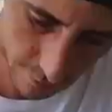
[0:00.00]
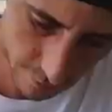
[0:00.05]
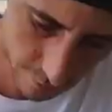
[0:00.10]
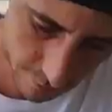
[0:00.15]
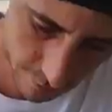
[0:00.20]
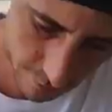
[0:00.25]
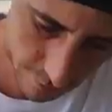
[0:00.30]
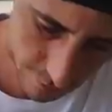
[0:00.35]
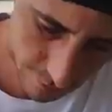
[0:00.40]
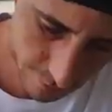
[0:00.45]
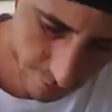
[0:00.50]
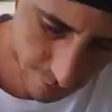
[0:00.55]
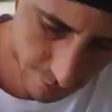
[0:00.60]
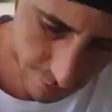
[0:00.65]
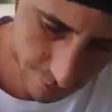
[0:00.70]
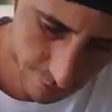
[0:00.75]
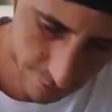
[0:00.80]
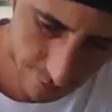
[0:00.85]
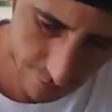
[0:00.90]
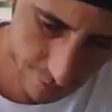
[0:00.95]

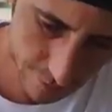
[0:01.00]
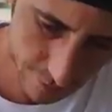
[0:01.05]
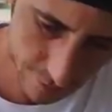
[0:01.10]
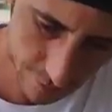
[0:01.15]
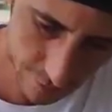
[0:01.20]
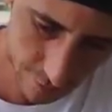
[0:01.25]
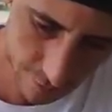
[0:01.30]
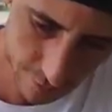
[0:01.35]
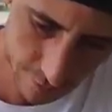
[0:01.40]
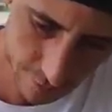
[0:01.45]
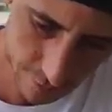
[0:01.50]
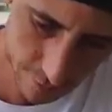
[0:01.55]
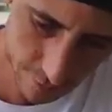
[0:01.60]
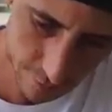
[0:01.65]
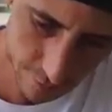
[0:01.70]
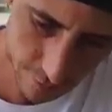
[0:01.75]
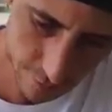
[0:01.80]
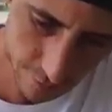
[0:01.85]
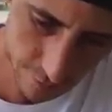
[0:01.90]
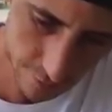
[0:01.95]
No one is speaking in this clip.